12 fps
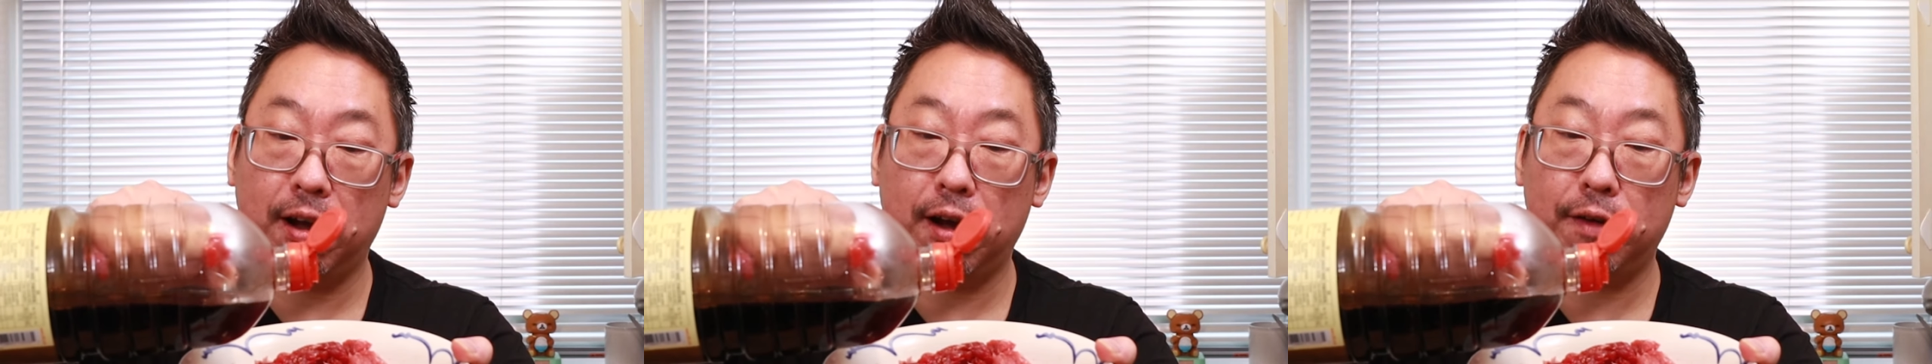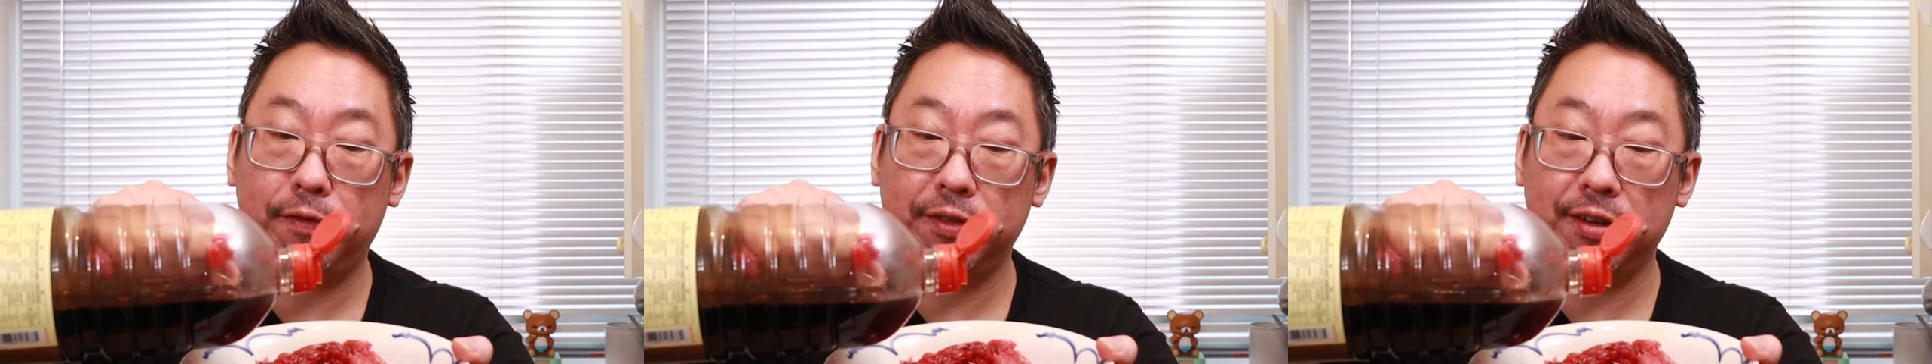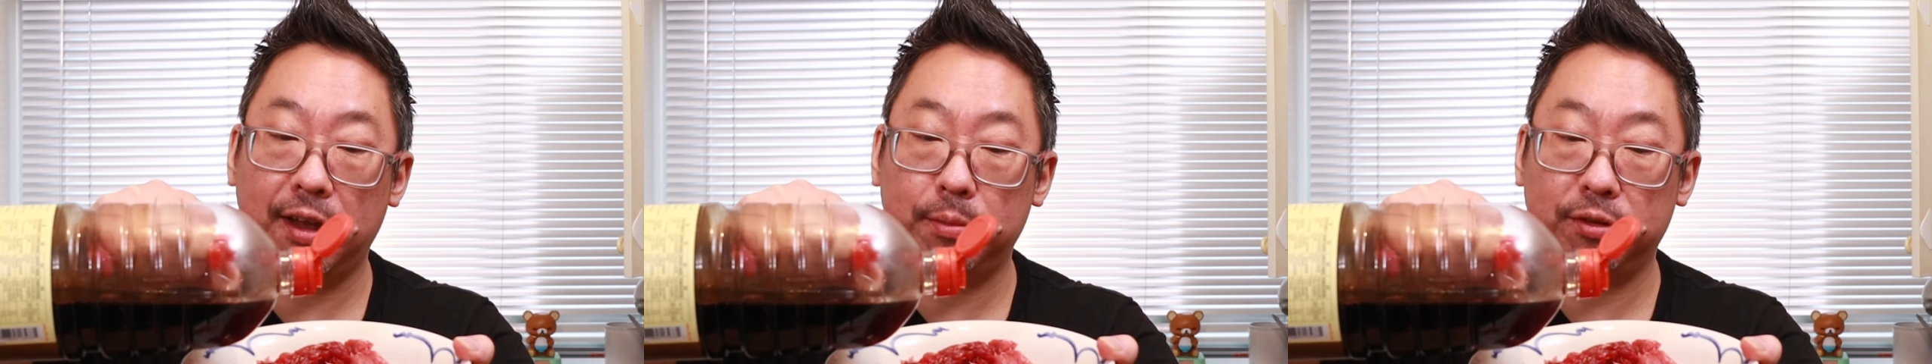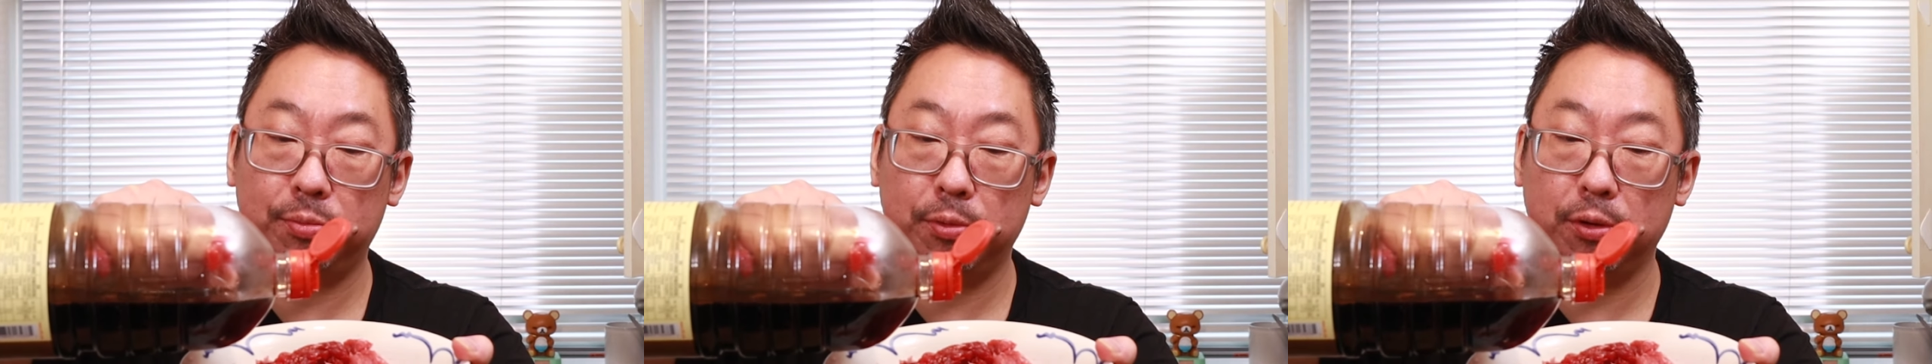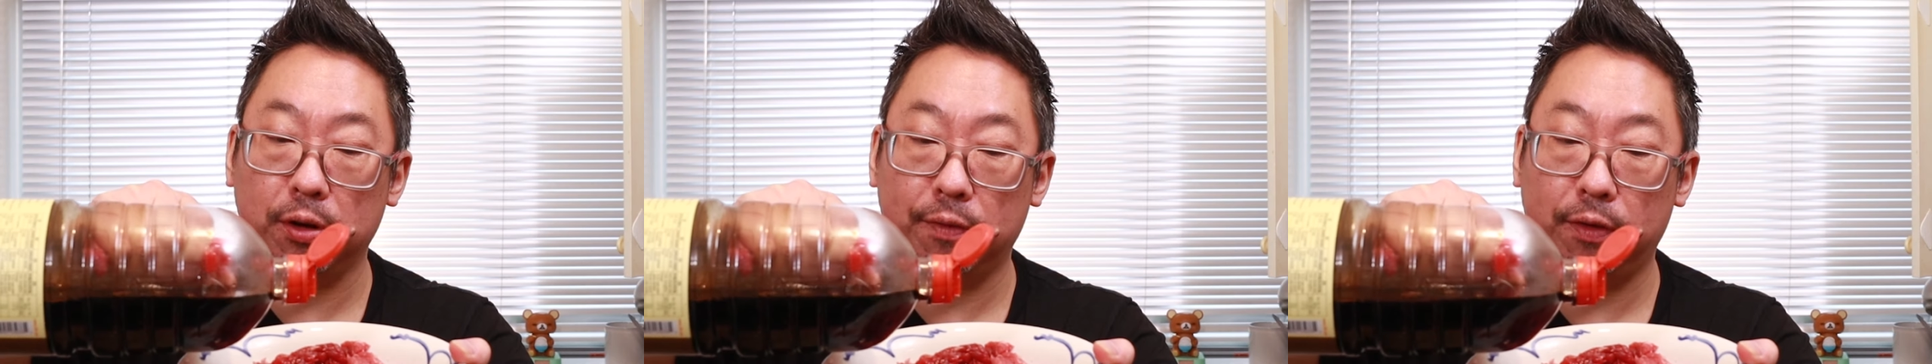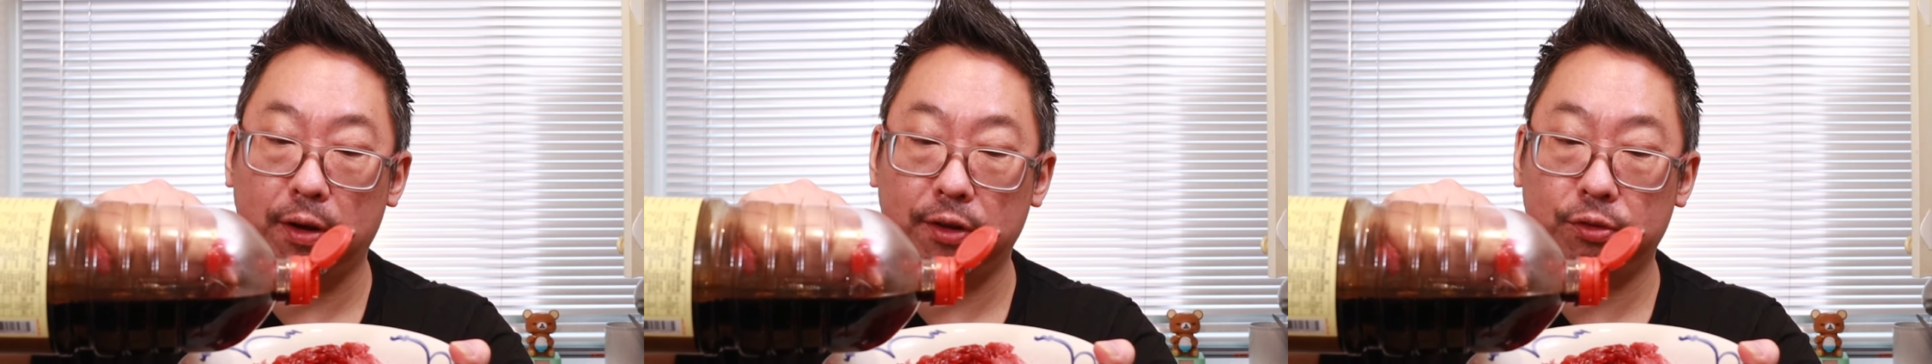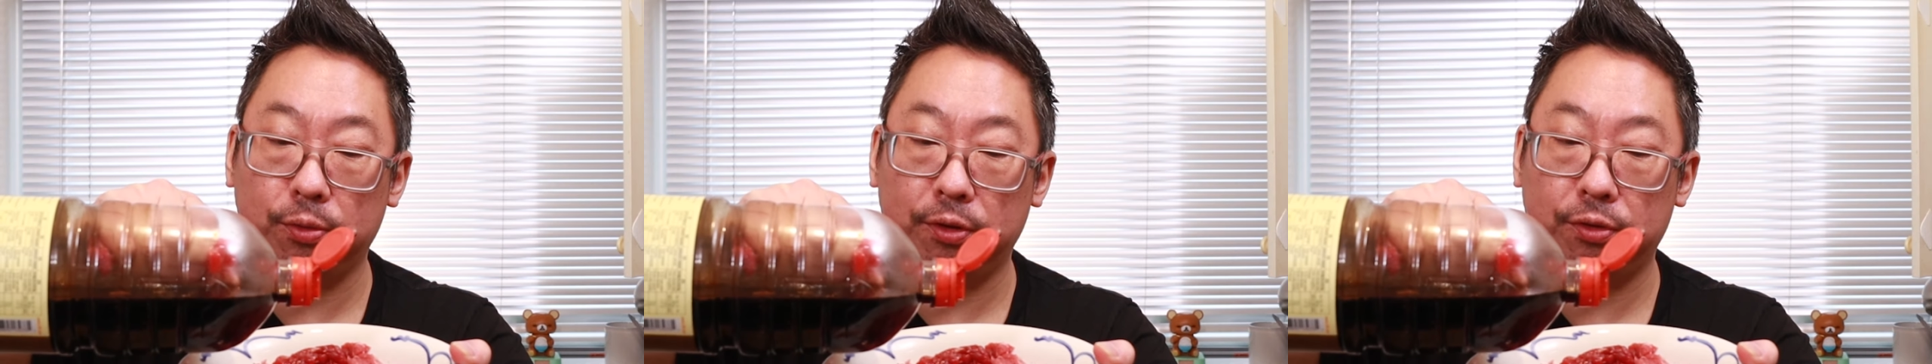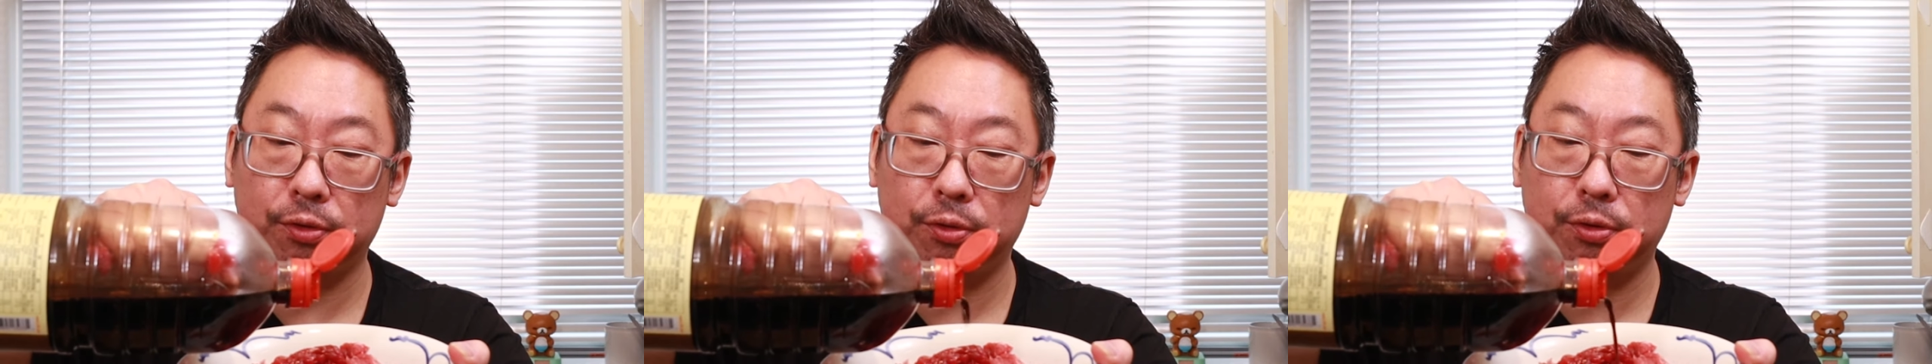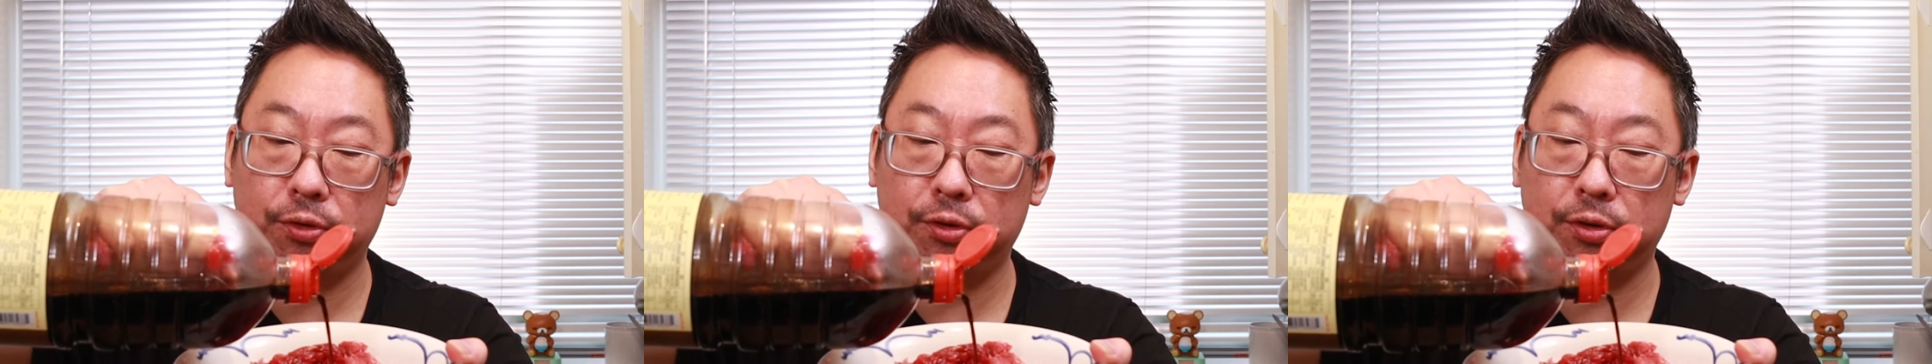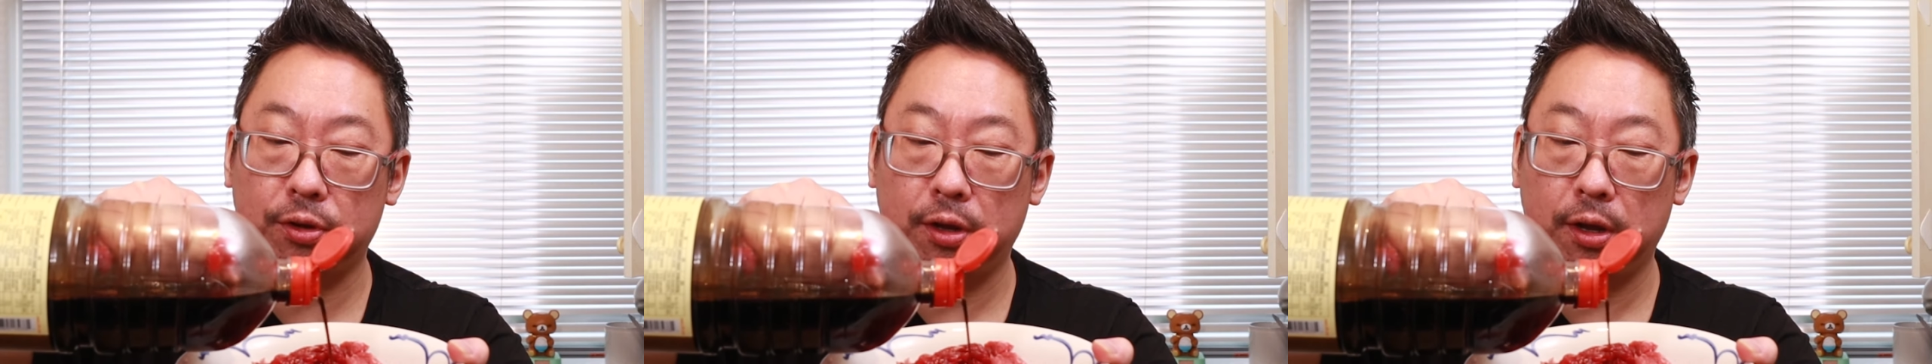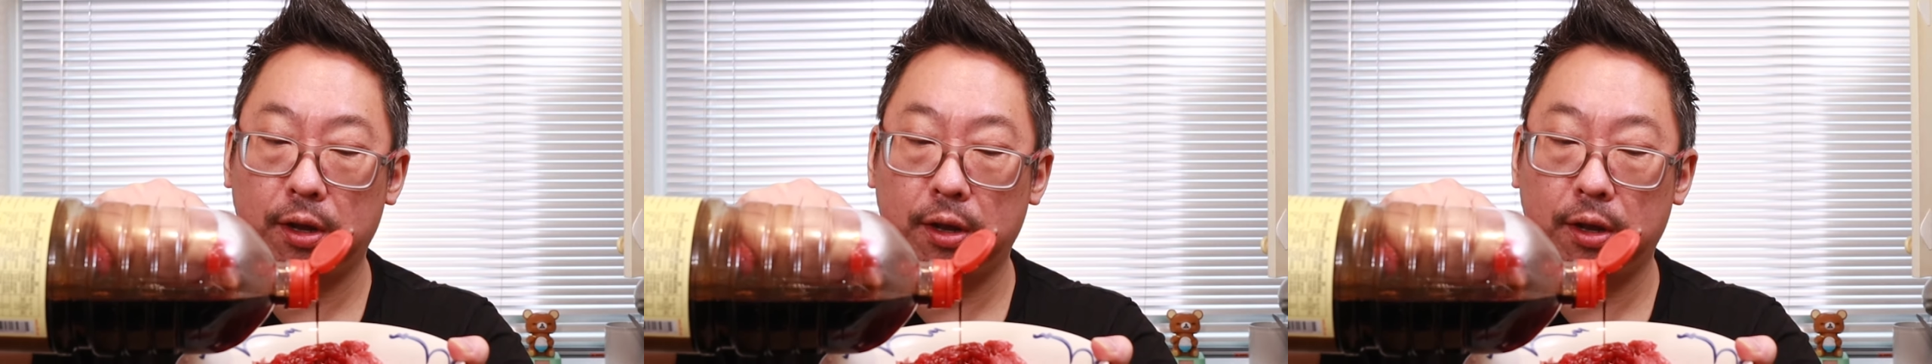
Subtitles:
half a tablespoon of light soy sauce,